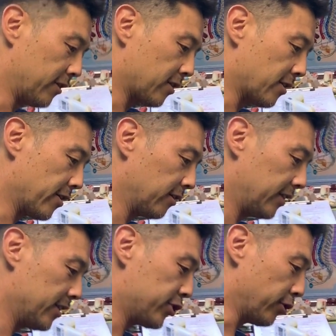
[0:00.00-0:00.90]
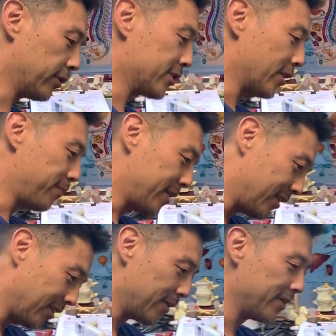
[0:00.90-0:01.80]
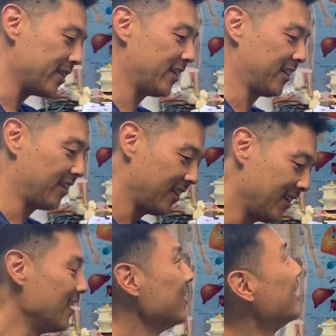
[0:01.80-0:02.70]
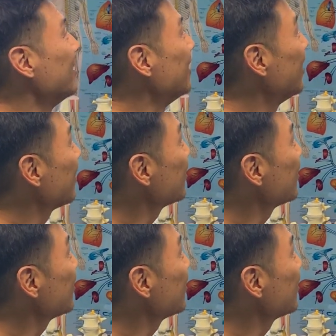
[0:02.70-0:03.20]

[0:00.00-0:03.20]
with mm-hmm. cartilage, mm -hmm. you're always going to be oh. limited gotcha. in that